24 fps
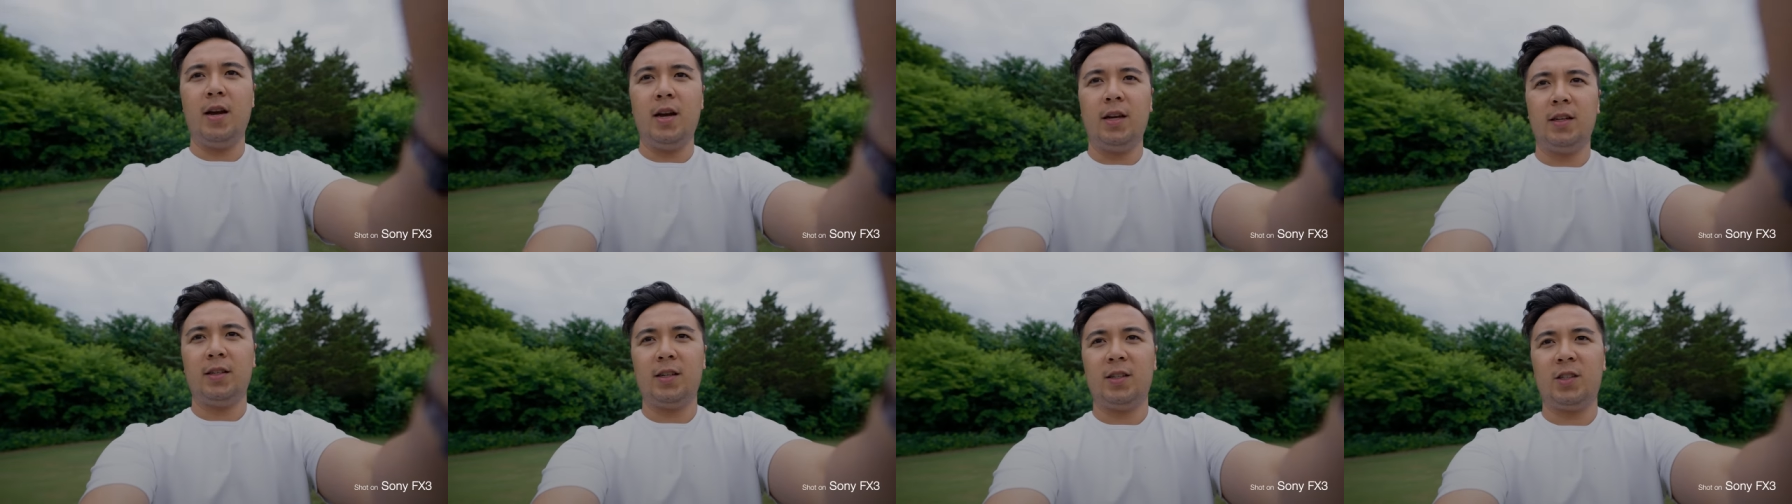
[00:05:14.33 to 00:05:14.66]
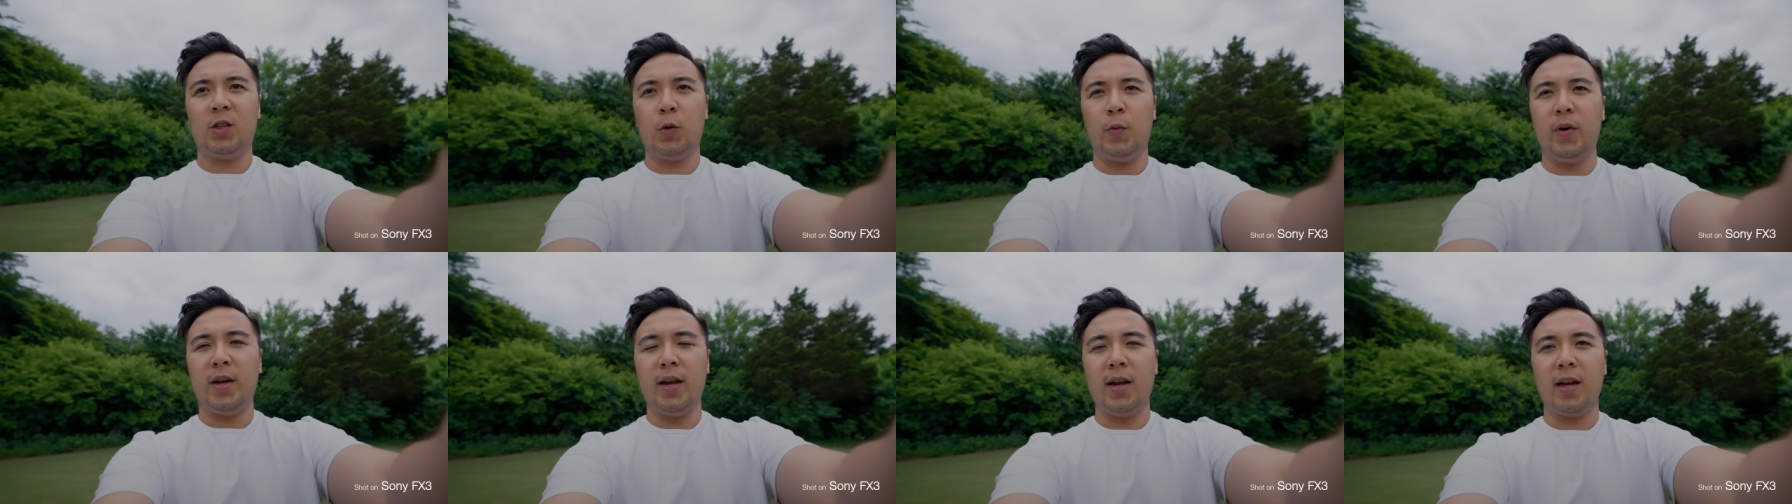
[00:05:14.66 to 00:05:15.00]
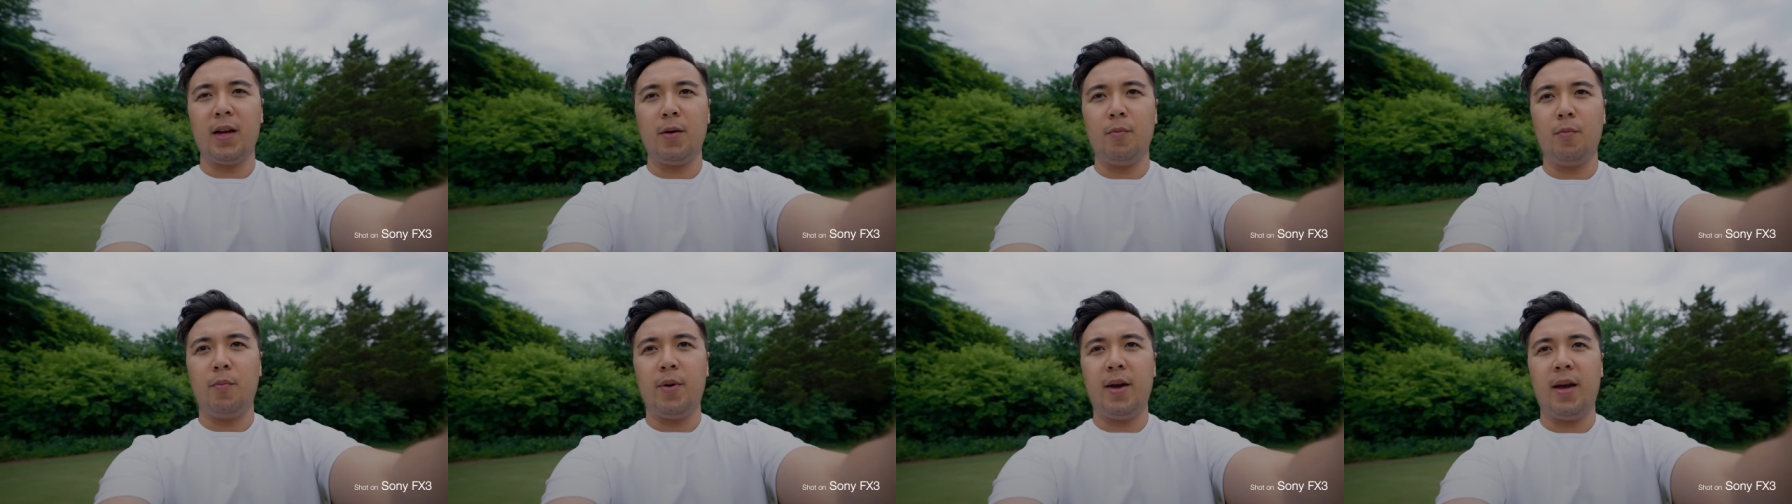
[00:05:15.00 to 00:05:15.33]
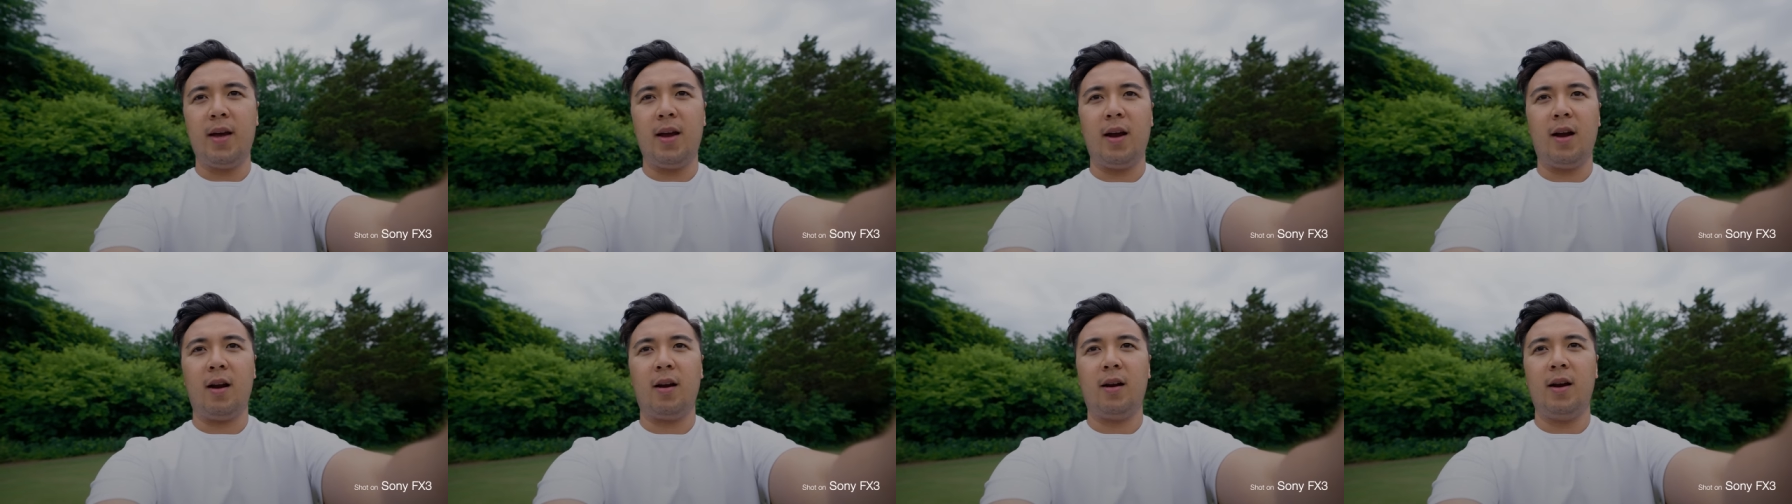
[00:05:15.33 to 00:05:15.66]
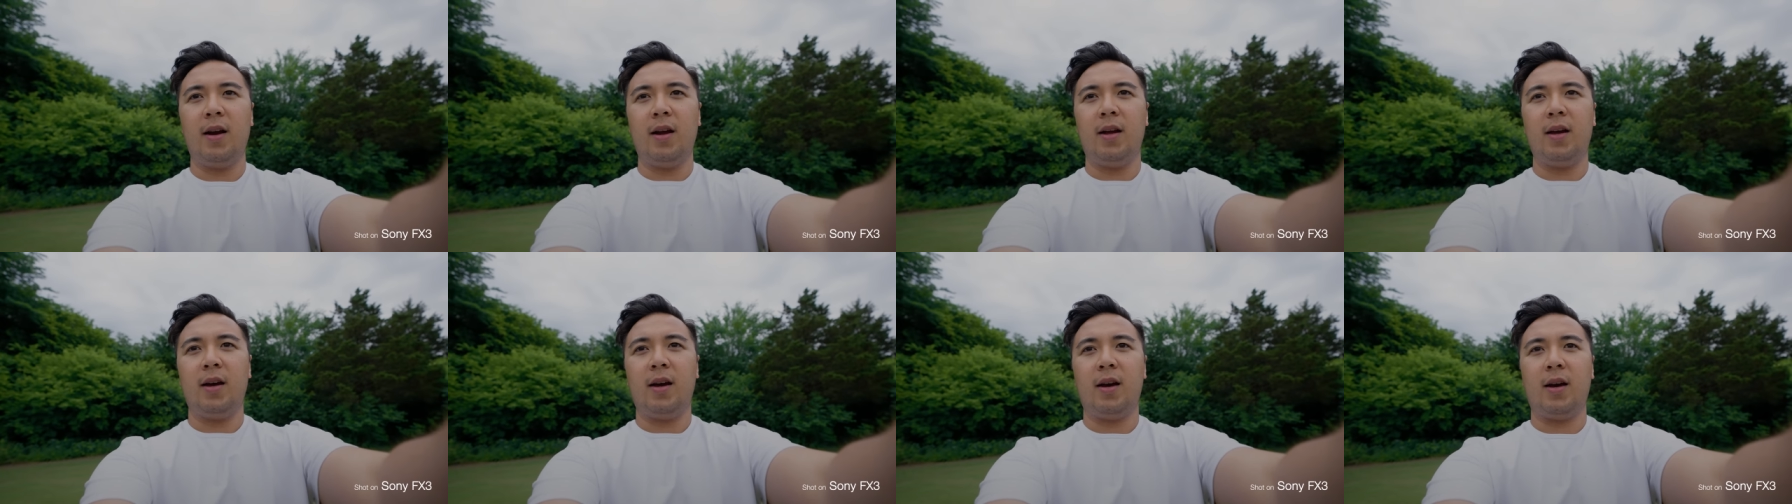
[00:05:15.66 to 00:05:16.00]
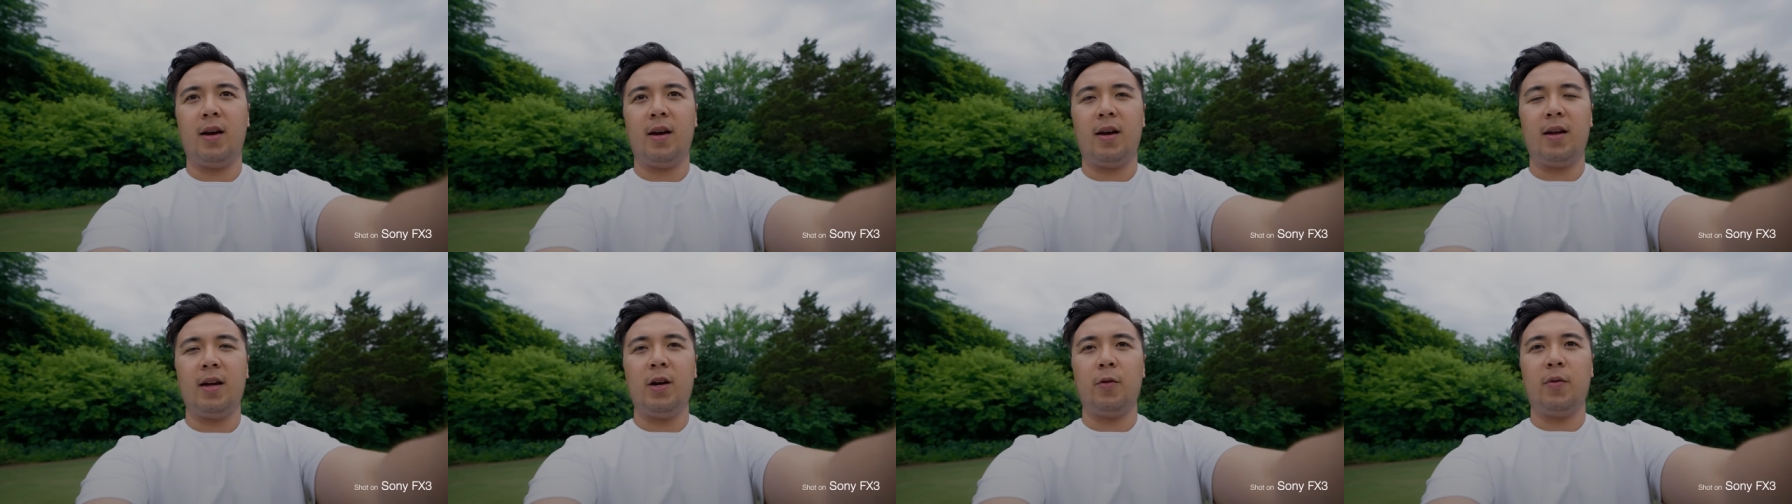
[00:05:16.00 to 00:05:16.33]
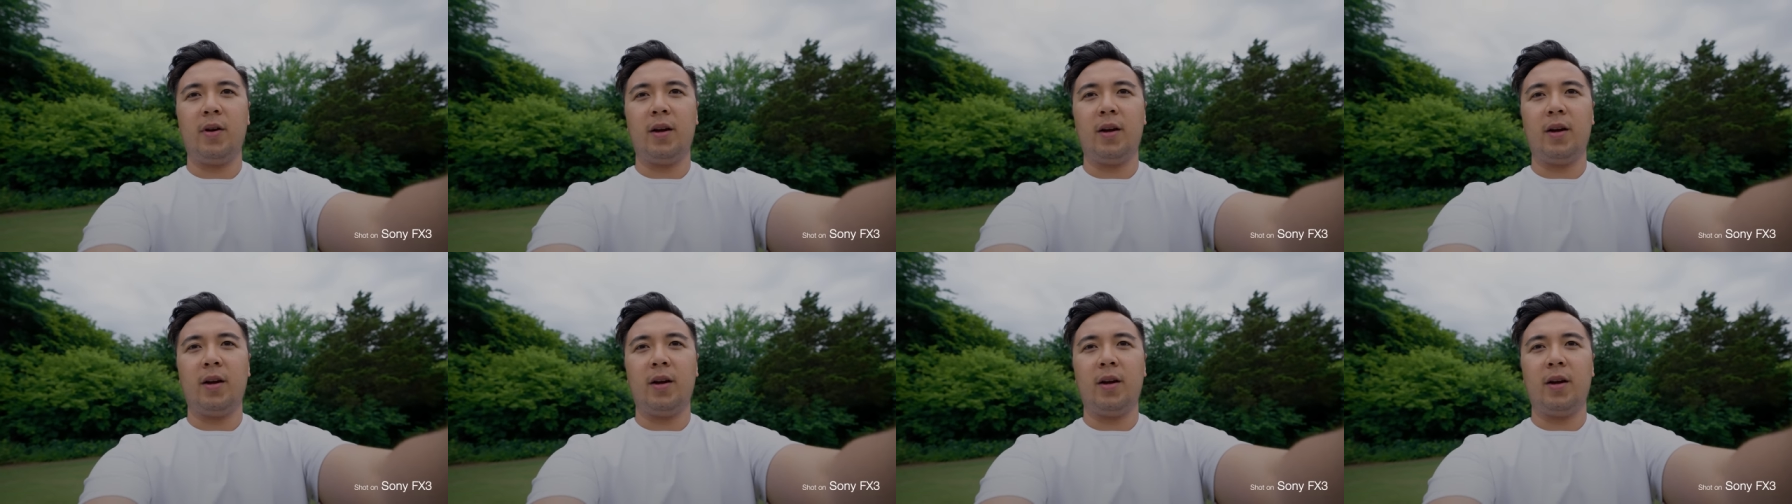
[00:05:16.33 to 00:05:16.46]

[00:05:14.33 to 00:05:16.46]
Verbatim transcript: just so we can compare. Uh, here we